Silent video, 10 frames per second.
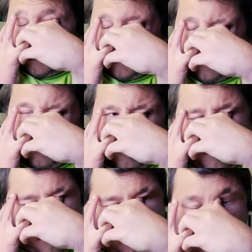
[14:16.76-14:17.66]

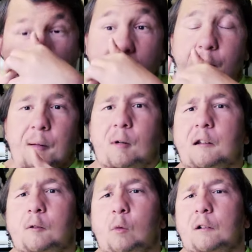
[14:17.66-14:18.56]
Rest of my
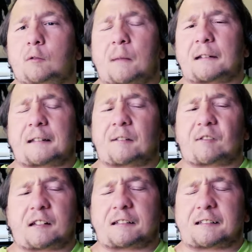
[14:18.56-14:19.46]
money went to my
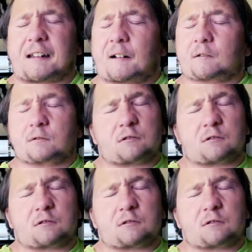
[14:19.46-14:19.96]
savings account,